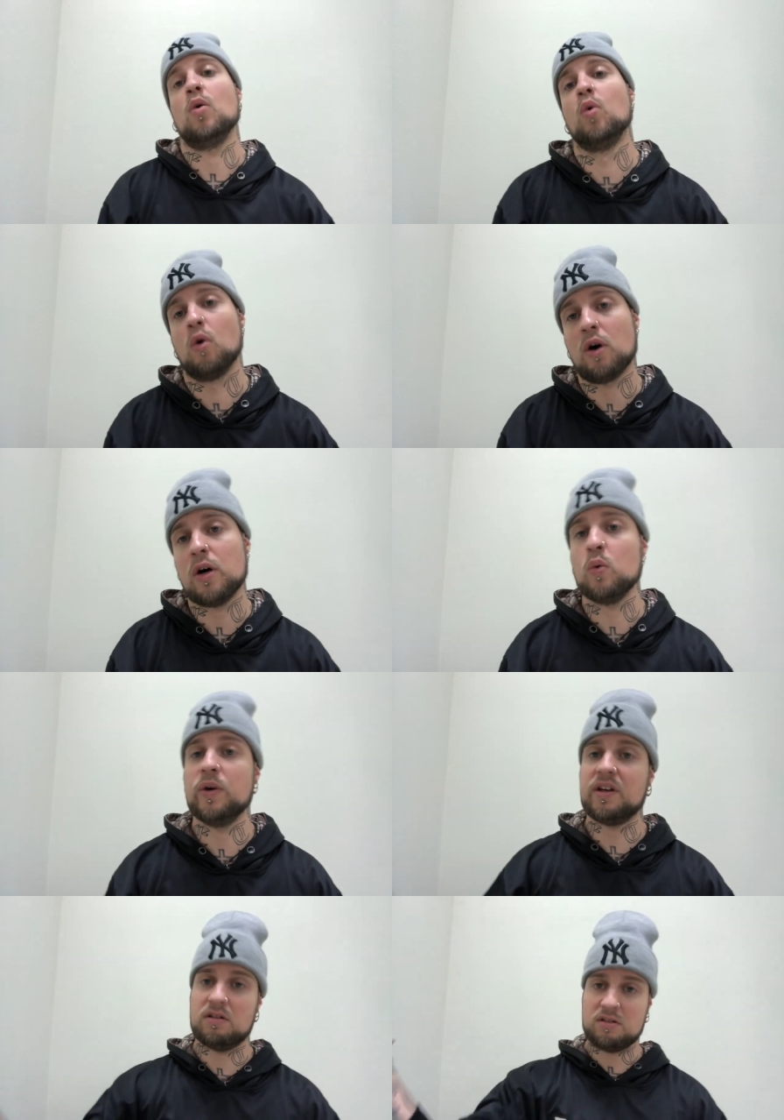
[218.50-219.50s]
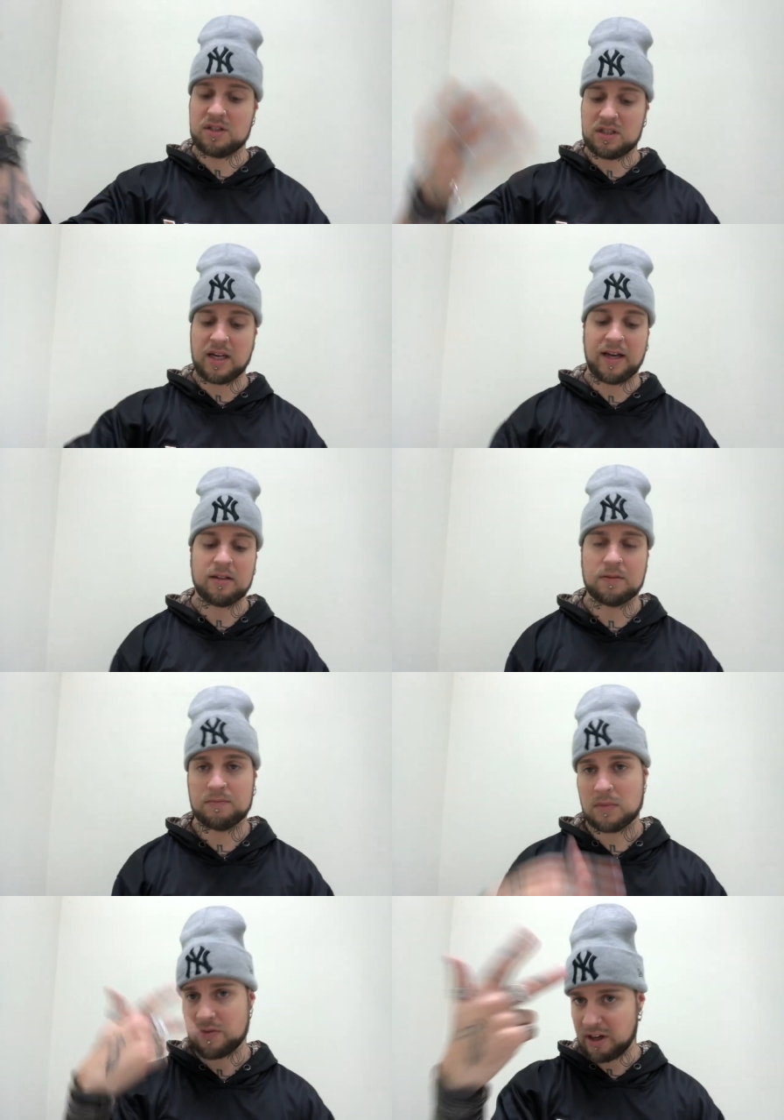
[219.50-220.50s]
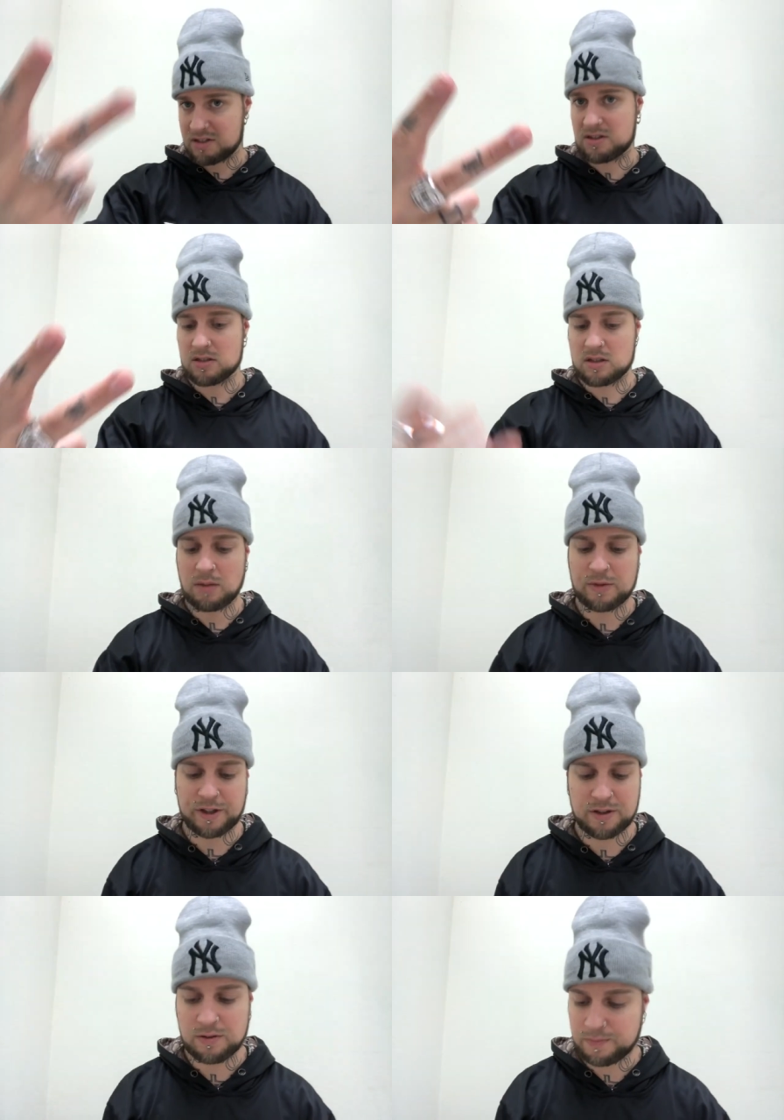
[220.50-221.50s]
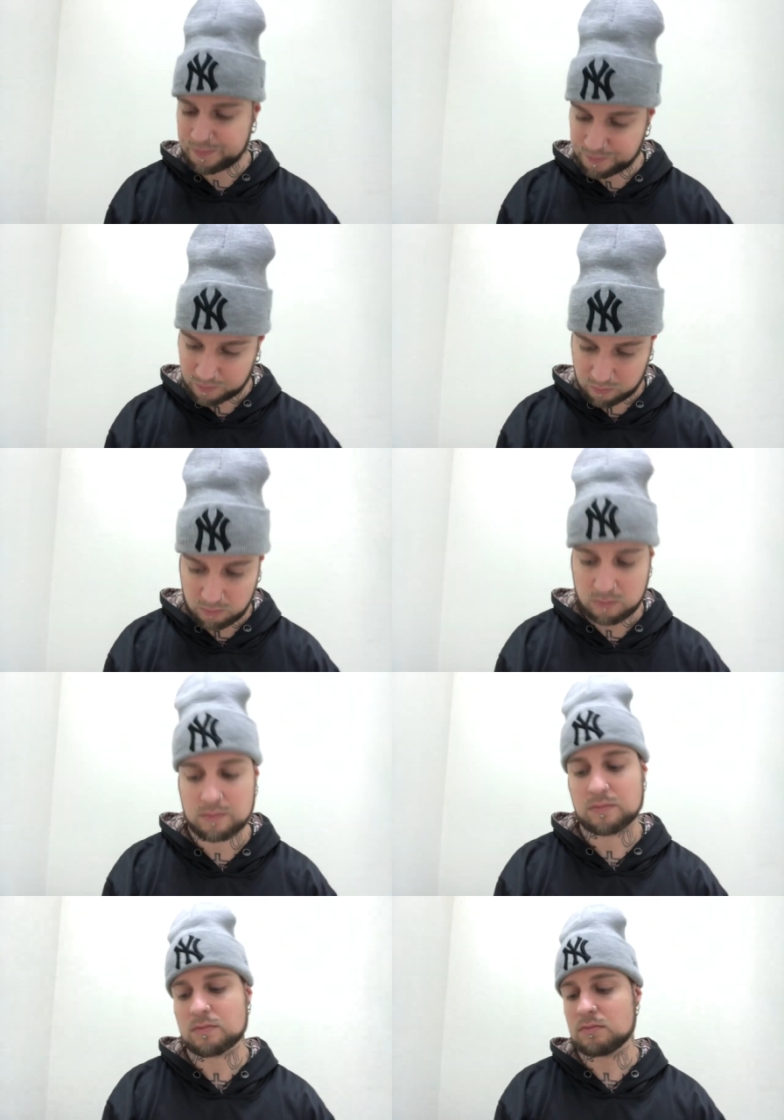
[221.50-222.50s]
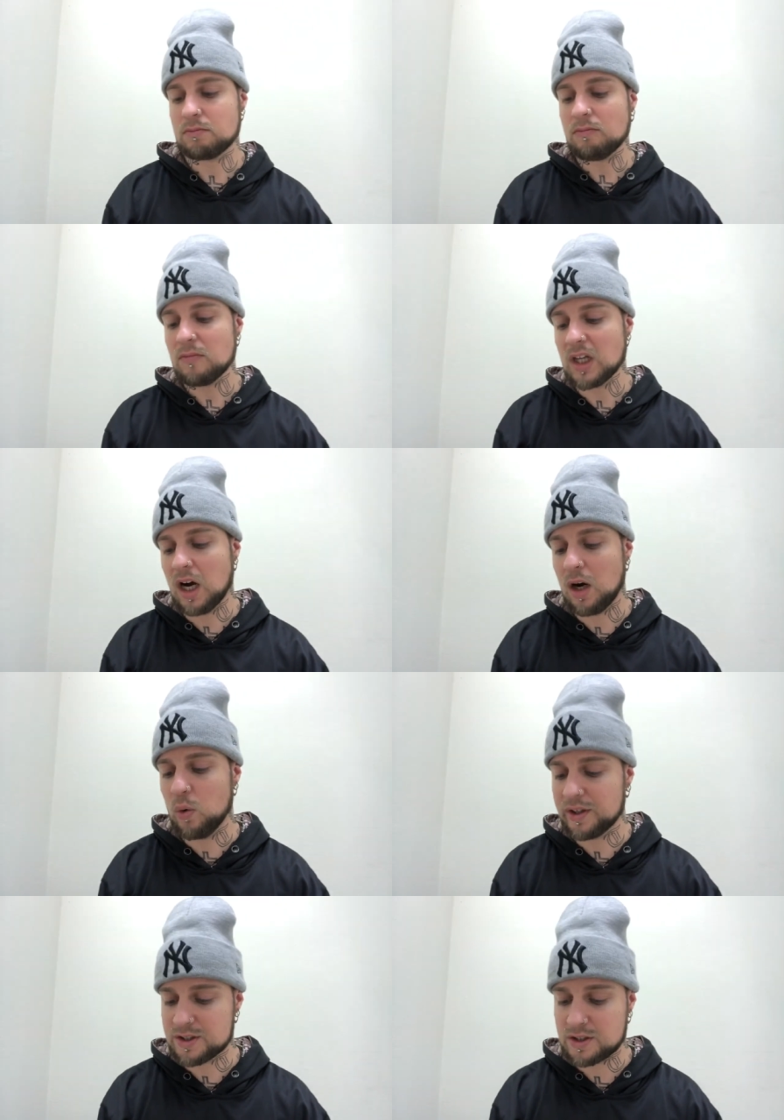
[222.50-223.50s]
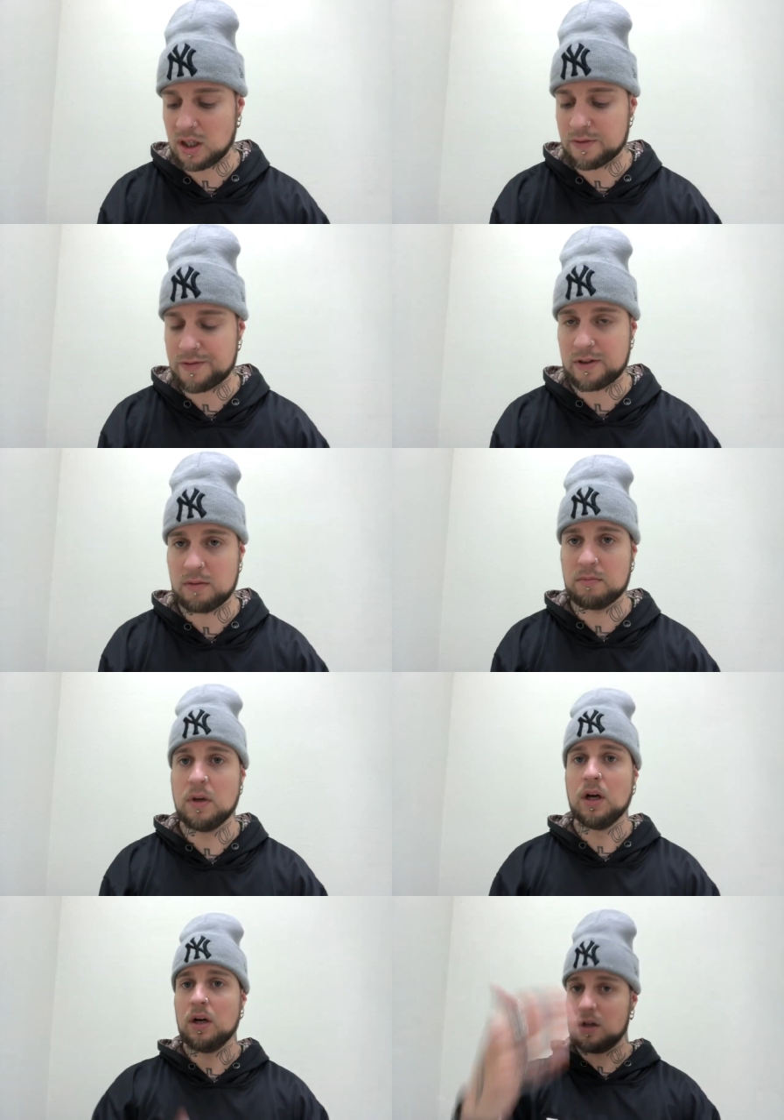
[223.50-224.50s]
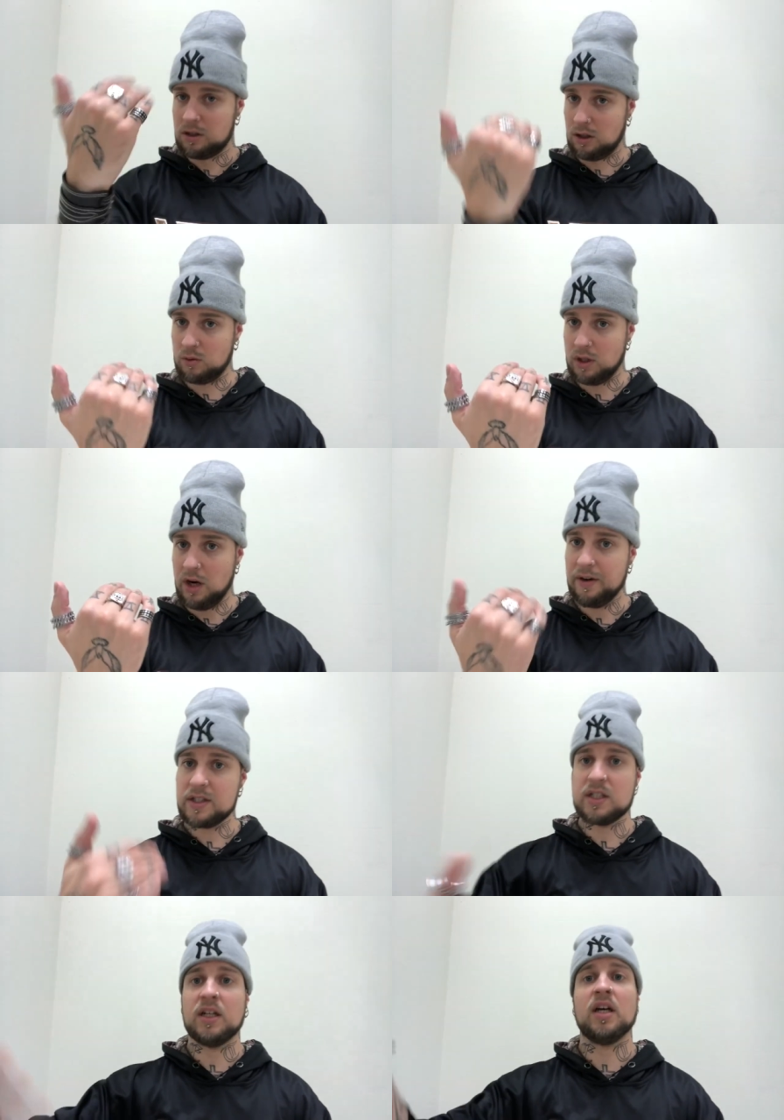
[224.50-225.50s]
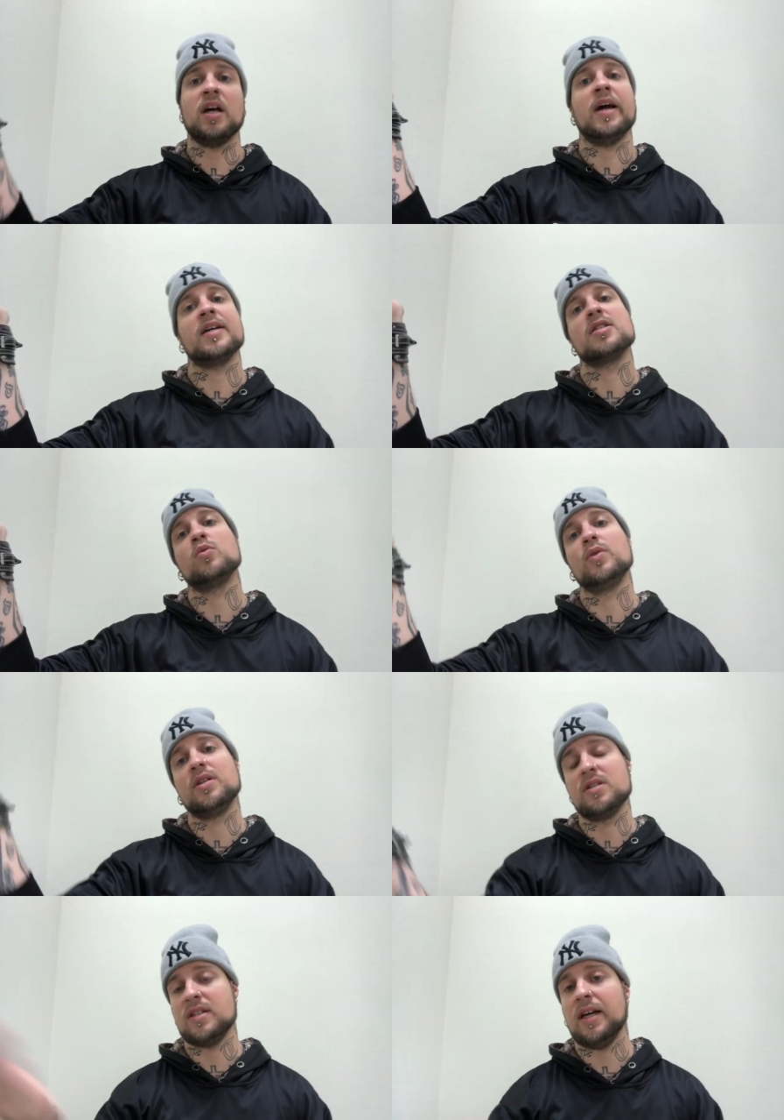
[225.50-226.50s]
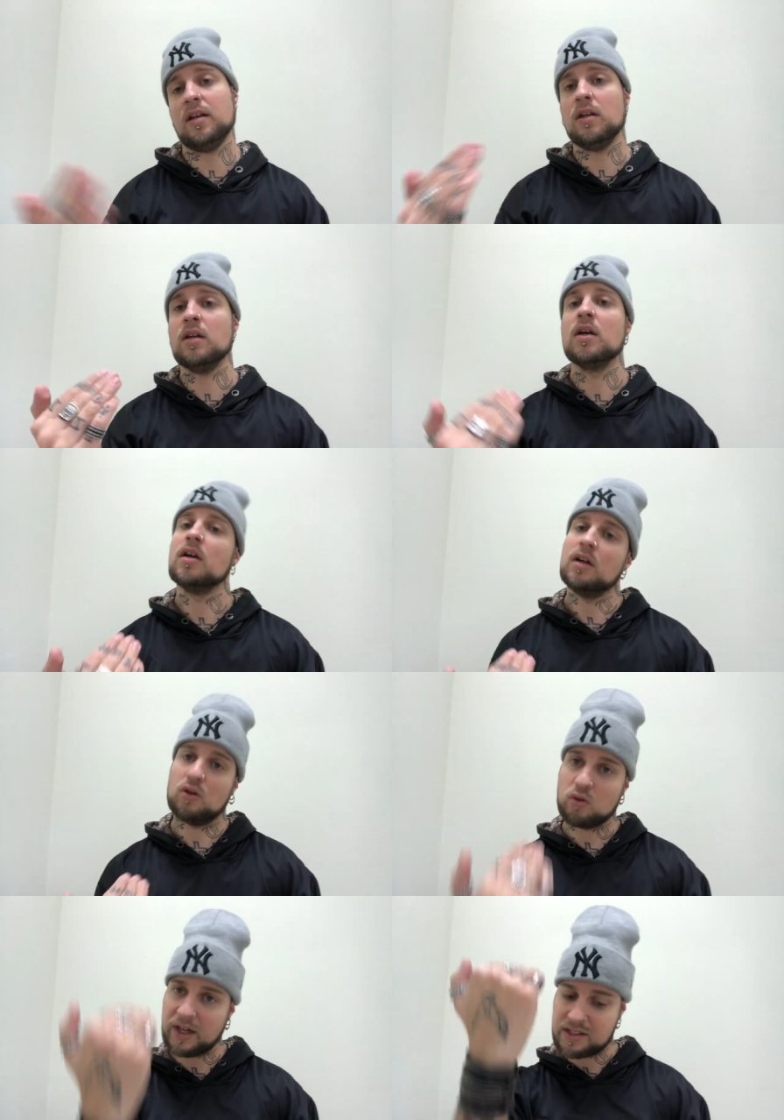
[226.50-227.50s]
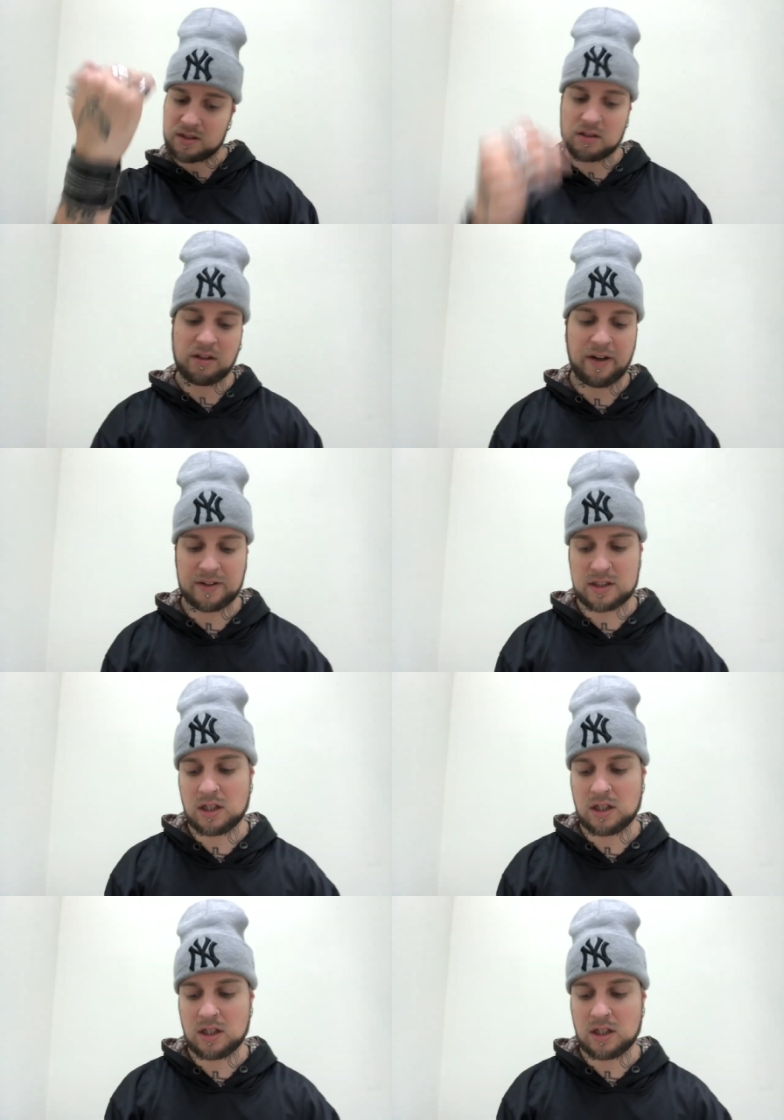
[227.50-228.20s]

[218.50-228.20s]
Or we can descend, exercise number 2. We can start from low larynx, and as we descending, raising the larynx.